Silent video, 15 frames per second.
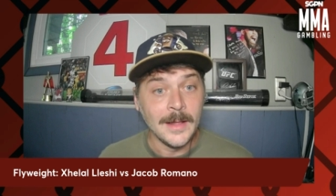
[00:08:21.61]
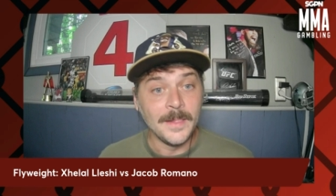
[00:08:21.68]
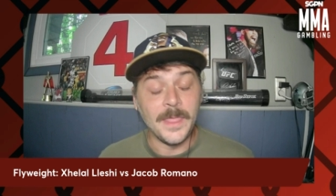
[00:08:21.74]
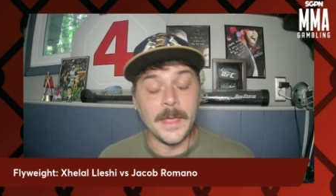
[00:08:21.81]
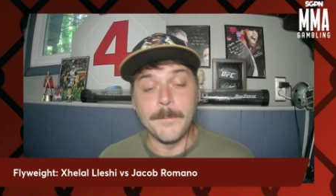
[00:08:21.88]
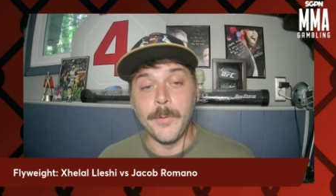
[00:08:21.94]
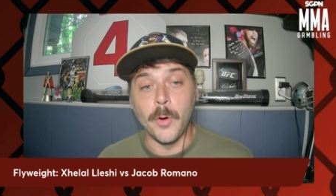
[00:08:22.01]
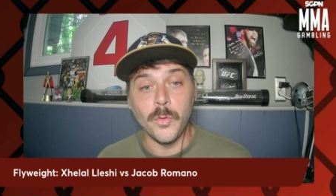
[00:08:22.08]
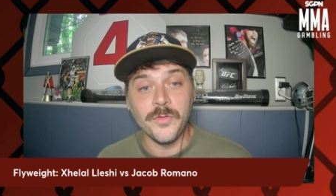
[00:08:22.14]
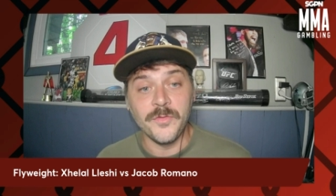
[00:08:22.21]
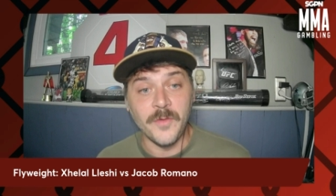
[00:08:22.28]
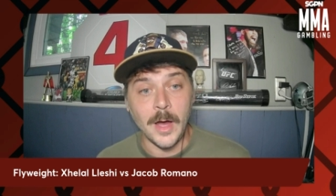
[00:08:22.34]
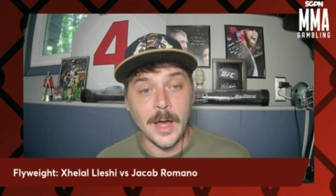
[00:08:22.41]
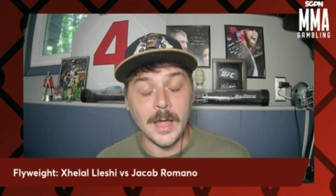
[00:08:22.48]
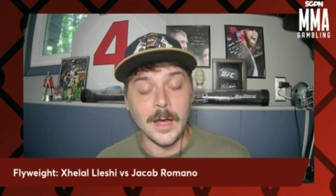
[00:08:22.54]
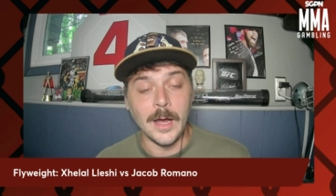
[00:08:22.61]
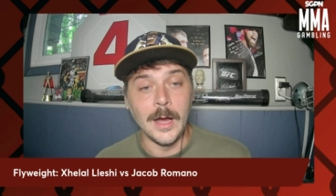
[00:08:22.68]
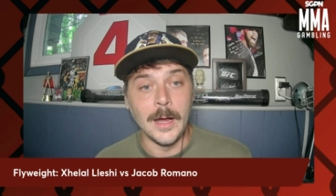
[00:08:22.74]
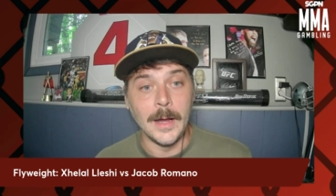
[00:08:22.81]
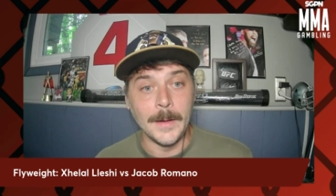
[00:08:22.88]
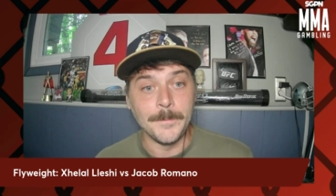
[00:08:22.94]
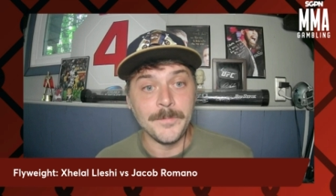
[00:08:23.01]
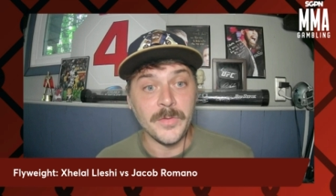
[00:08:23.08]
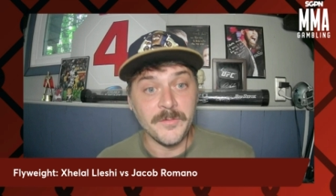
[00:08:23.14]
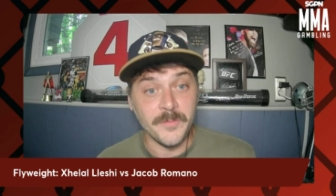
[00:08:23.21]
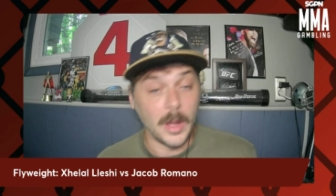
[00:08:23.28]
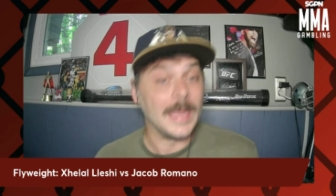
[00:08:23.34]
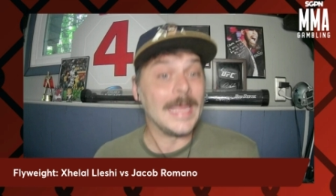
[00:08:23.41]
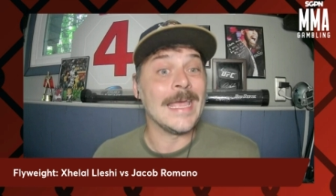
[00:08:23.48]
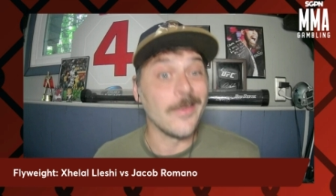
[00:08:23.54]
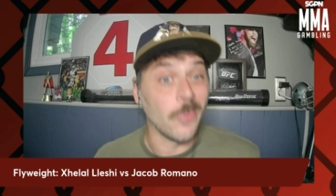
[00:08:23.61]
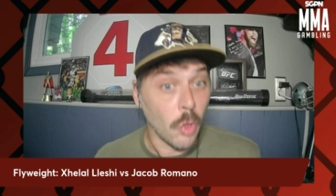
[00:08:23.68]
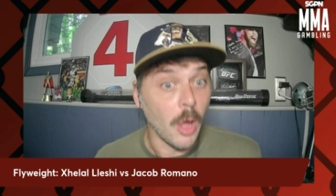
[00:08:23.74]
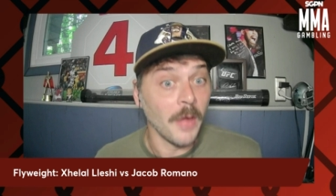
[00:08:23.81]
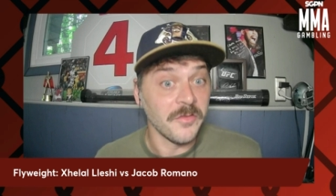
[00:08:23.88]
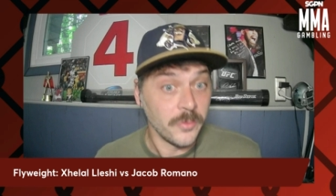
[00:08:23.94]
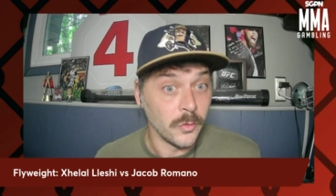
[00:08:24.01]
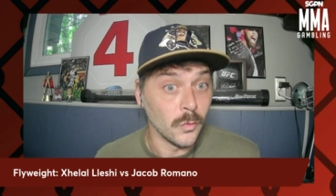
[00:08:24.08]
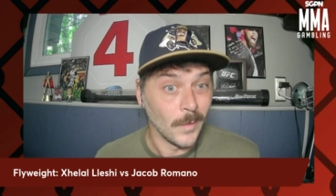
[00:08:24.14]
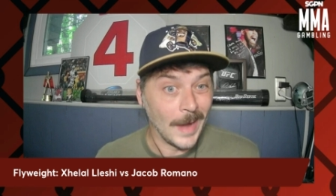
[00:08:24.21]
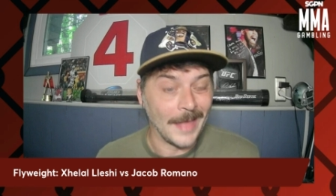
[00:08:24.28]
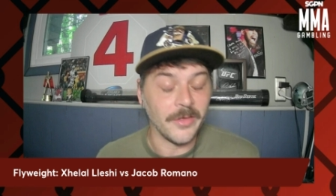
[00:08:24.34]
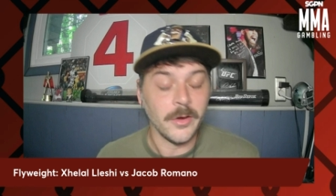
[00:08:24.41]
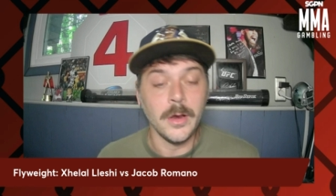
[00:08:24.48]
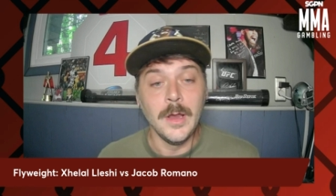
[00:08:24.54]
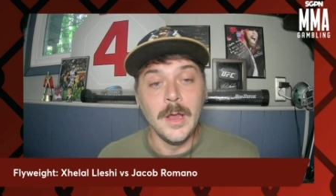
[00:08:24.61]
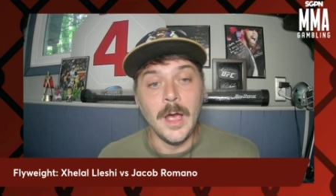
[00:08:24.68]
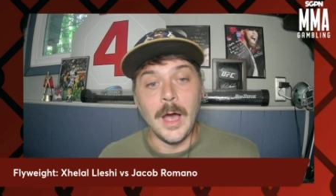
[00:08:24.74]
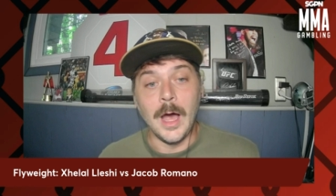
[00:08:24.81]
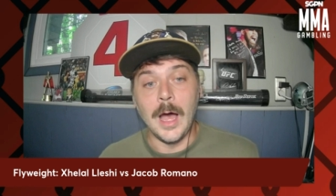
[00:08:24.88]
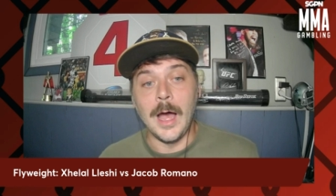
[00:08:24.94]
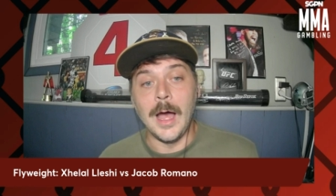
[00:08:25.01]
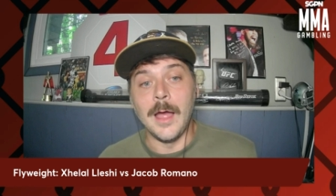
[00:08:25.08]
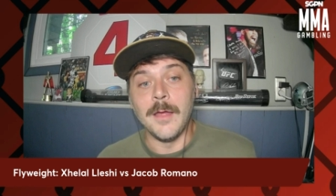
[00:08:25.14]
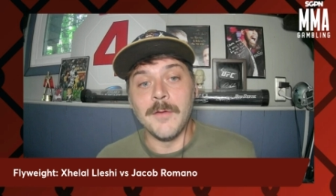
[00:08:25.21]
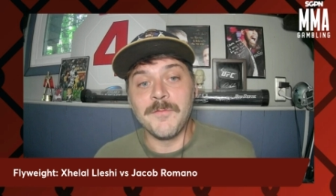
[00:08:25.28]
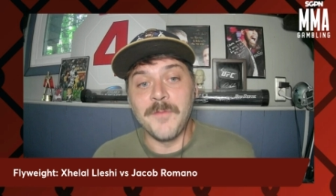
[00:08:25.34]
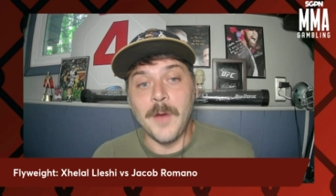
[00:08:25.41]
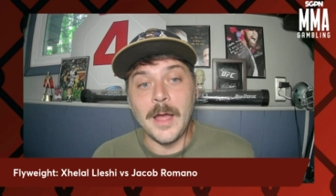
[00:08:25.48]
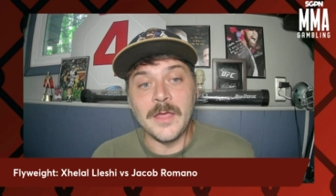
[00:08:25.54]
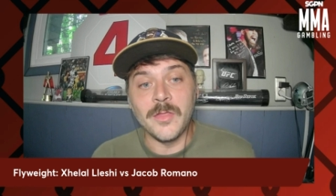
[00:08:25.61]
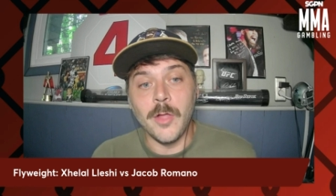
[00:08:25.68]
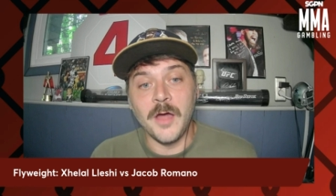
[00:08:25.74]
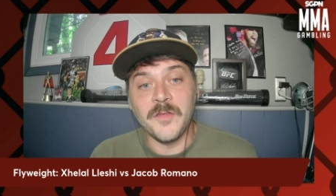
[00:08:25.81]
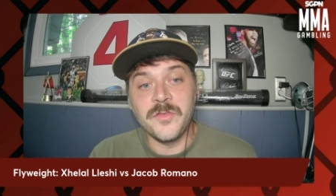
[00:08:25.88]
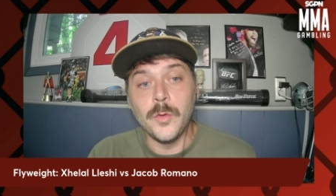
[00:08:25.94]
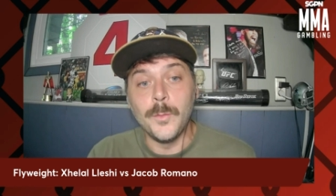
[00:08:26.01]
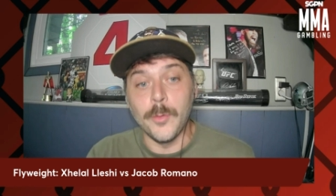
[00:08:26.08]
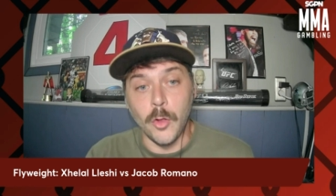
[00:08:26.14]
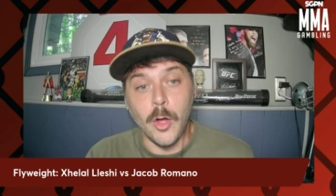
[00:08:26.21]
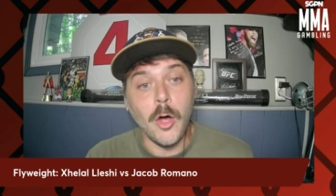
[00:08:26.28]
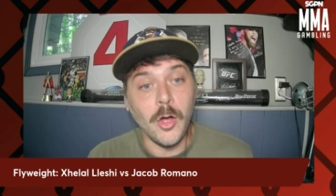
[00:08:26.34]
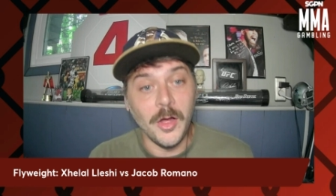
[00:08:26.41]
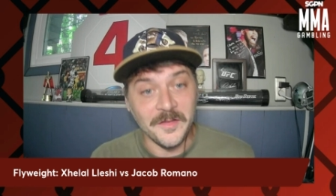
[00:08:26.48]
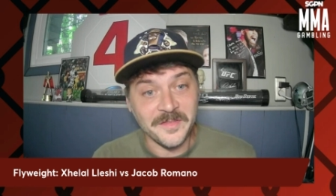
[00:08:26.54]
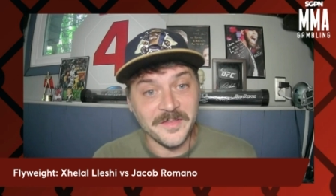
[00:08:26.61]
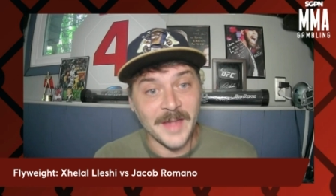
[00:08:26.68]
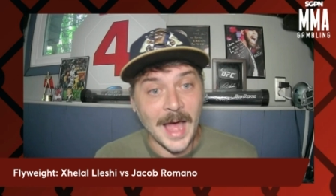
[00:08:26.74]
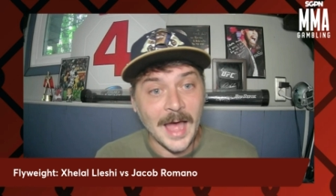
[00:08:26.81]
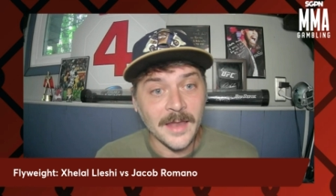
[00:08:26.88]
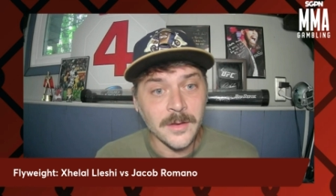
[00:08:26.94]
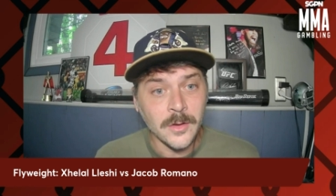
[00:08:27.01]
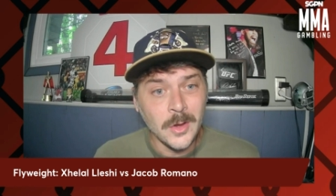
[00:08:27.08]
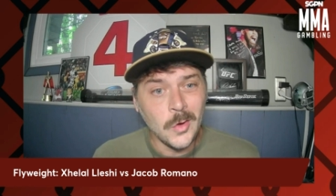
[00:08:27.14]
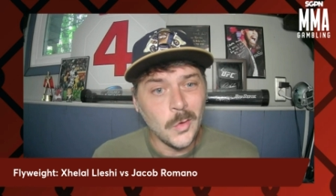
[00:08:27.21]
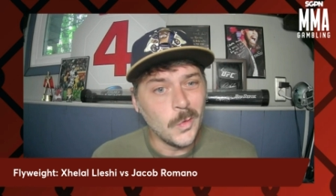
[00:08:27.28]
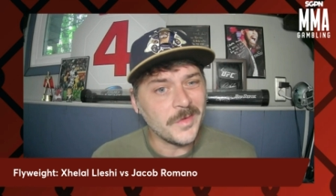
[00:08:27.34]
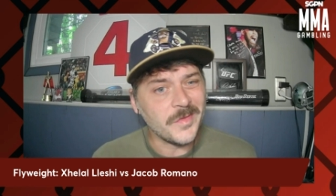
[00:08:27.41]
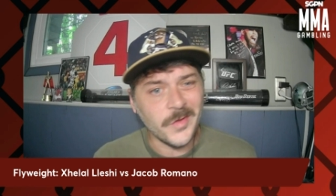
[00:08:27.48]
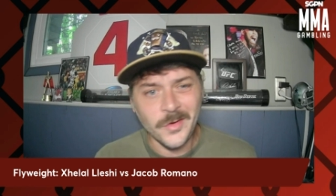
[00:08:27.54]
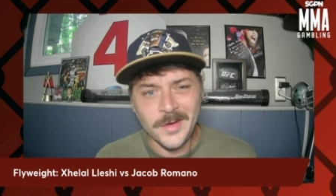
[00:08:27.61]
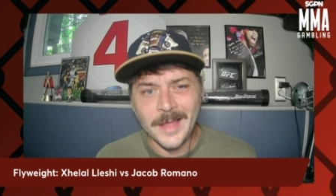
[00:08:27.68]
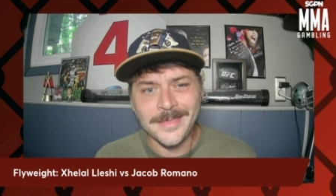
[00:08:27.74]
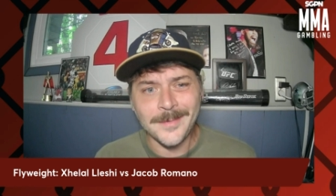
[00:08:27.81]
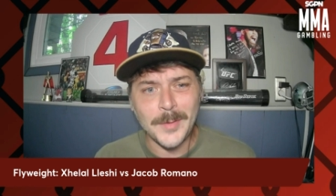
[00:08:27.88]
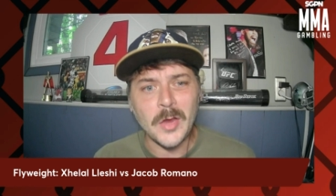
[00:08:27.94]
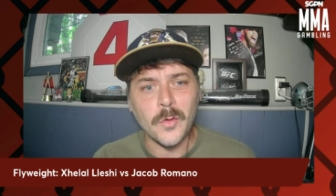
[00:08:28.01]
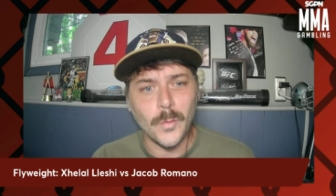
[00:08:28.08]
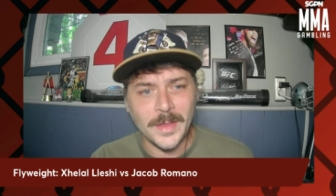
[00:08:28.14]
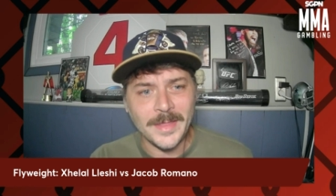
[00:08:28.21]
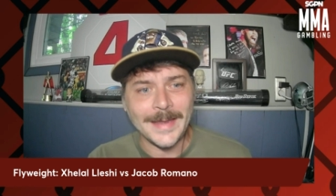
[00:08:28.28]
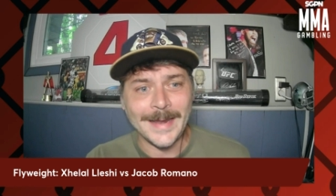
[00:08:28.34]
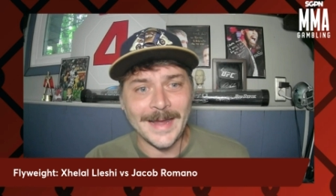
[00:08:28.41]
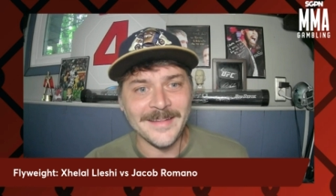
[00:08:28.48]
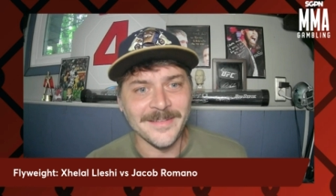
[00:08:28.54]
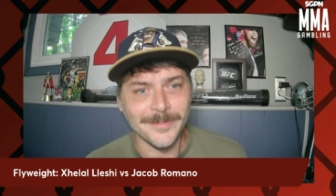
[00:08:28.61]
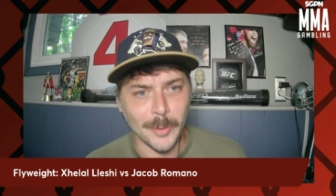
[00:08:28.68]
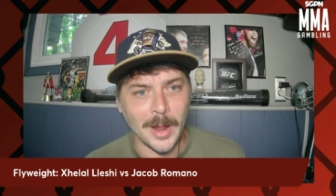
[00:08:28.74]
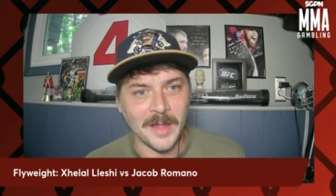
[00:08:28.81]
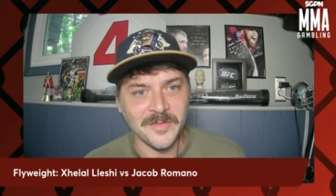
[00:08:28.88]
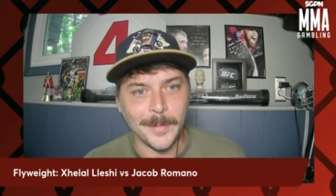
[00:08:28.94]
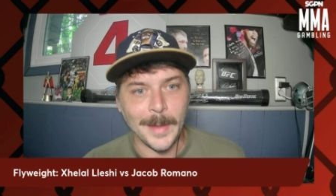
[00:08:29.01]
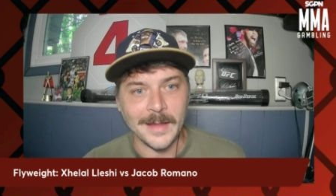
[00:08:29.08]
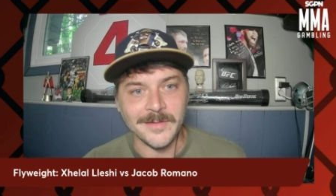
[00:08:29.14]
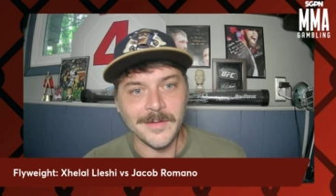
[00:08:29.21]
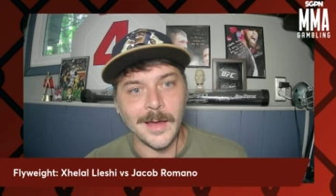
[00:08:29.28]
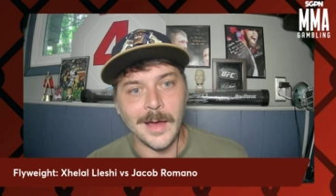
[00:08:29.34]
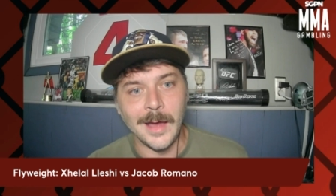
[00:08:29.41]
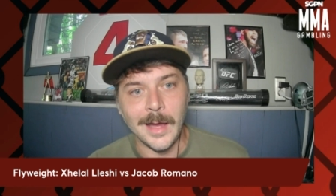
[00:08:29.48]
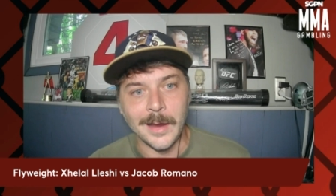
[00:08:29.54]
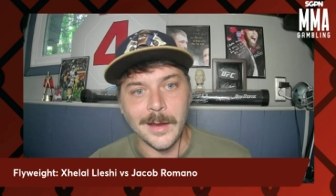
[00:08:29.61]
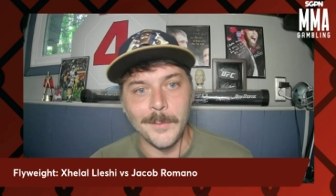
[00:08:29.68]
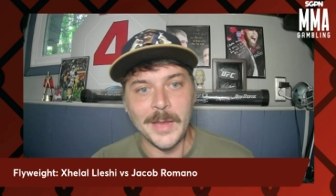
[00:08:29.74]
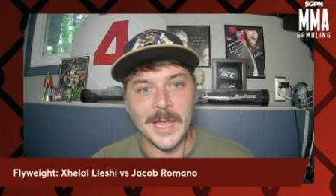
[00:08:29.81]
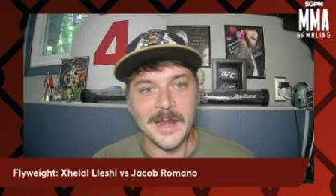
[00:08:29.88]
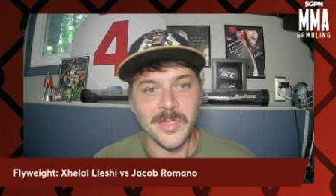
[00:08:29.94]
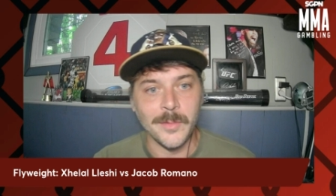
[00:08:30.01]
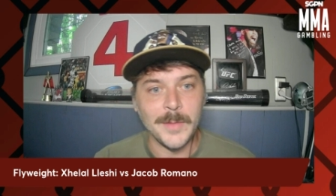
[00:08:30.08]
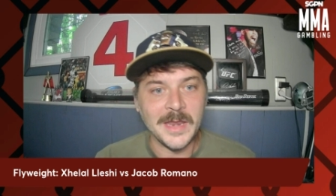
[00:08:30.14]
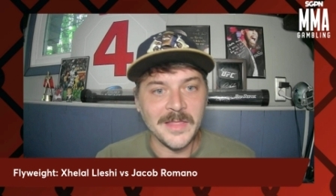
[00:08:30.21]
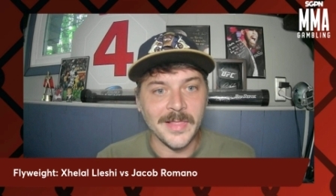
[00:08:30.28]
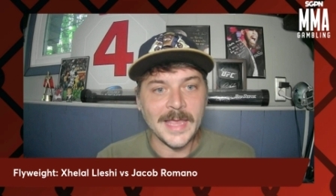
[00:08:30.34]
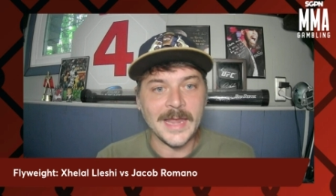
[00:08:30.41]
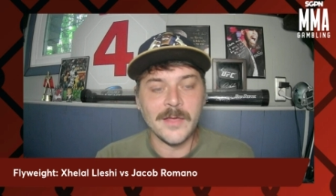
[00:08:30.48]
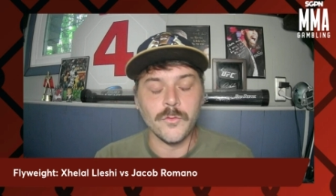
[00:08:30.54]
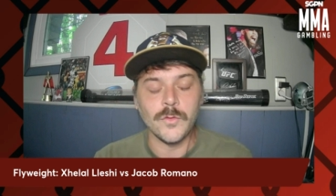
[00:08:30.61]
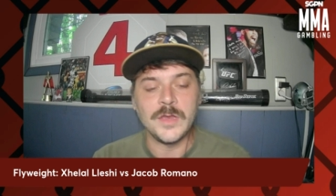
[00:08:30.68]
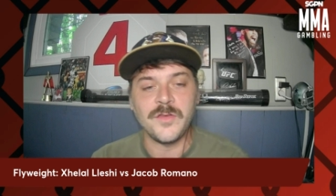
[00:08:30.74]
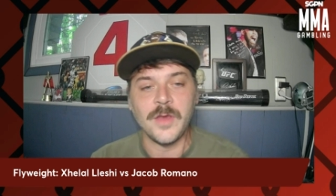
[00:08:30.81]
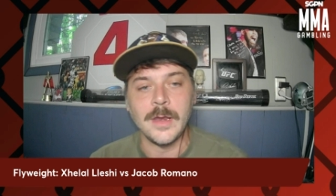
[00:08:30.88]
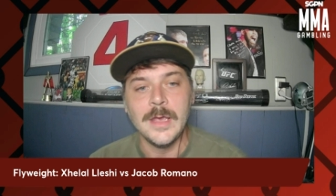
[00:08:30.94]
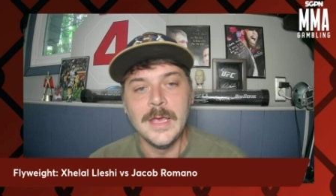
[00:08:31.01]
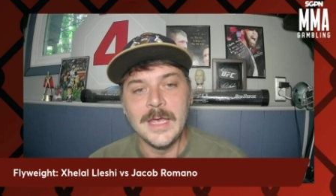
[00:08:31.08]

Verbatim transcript: They both fought um, fought and lost to rather uh, fought and lost to Bilal Hassan, who has turned out to be a really nice prospect uh, coming out of the Mid Atlantic region.